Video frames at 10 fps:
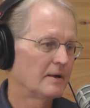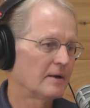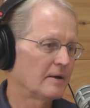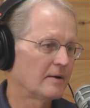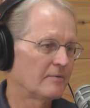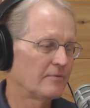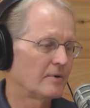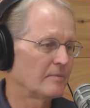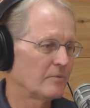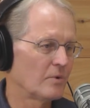uh,
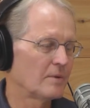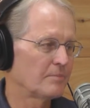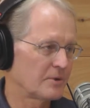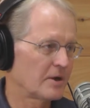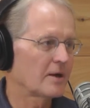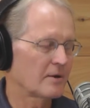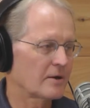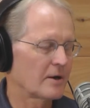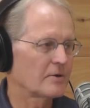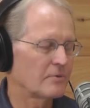from one particular
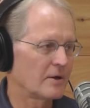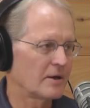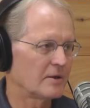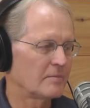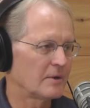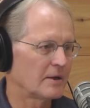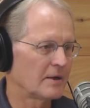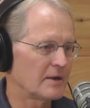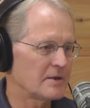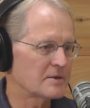country in the
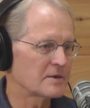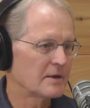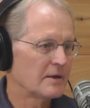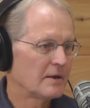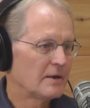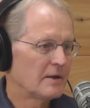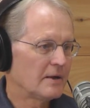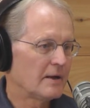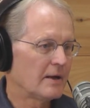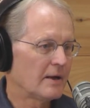Middle East,
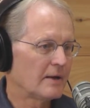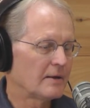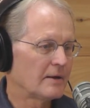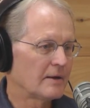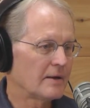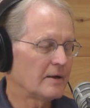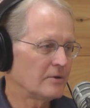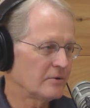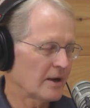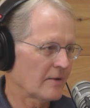and uh, he
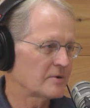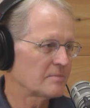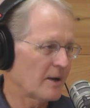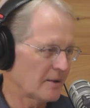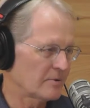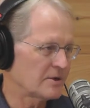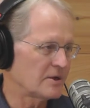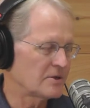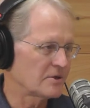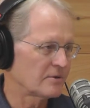knew that I was a Bible
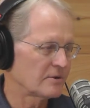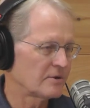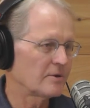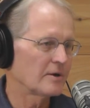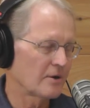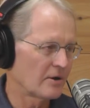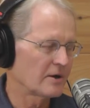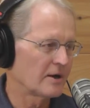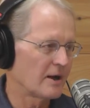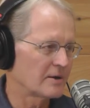teacher, knew I'd gone
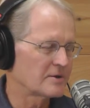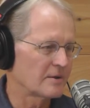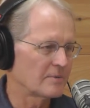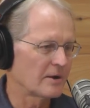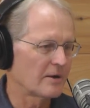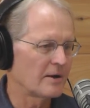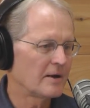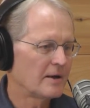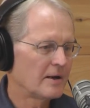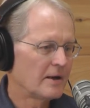to Dallas Seminary,
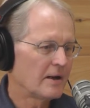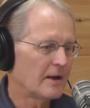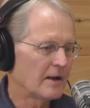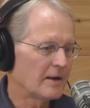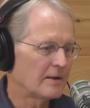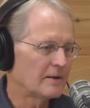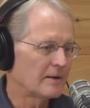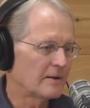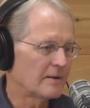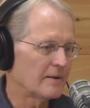and
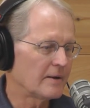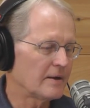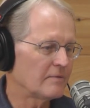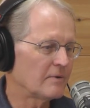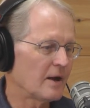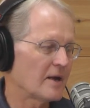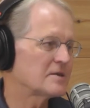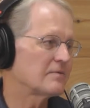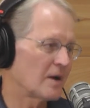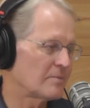uh, he
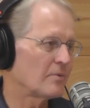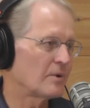asked if I'd be